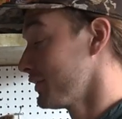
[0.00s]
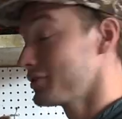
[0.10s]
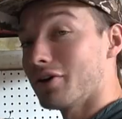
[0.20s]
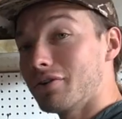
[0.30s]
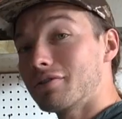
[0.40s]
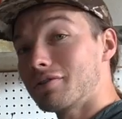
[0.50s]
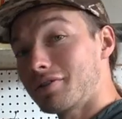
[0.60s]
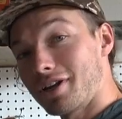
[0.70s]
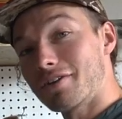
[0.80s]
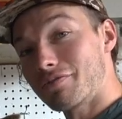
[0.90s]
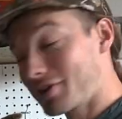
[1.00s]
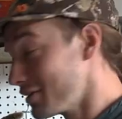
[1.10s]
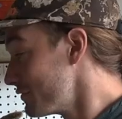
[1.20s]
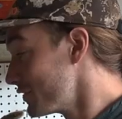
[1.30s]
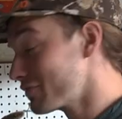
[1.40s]
So get
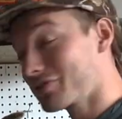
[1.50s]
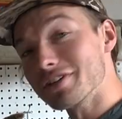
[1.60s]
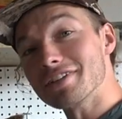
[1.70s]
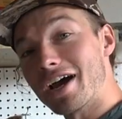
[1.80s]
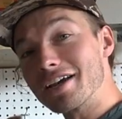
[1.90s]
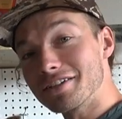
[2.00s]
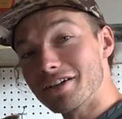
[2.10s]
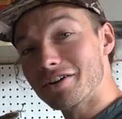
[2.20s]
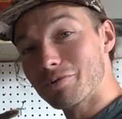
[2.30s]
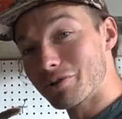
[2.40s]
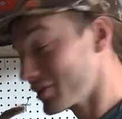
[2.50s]
a feel for the size here we're